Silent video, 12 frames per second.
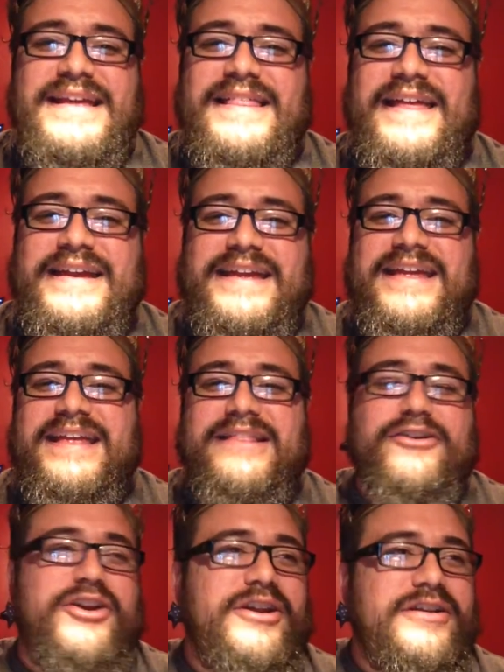Like,
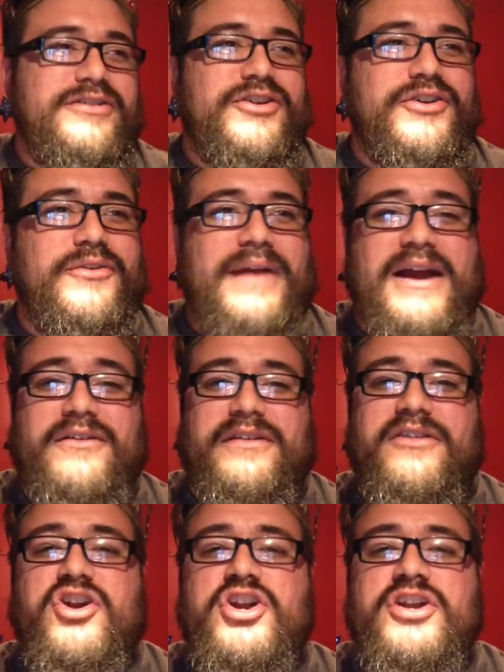they're gonna turn around
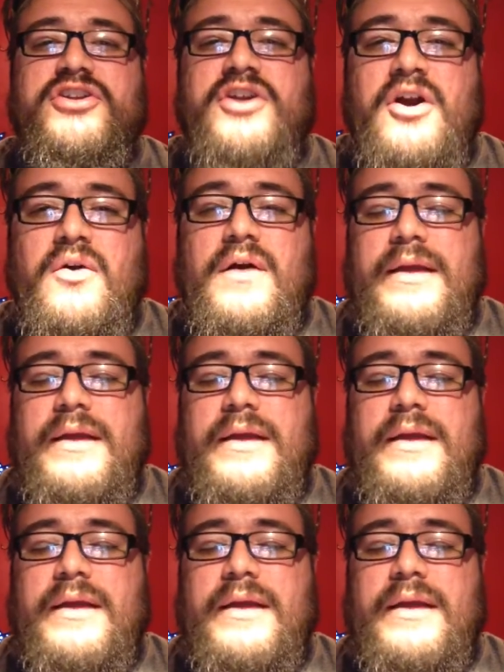and they're gonna know.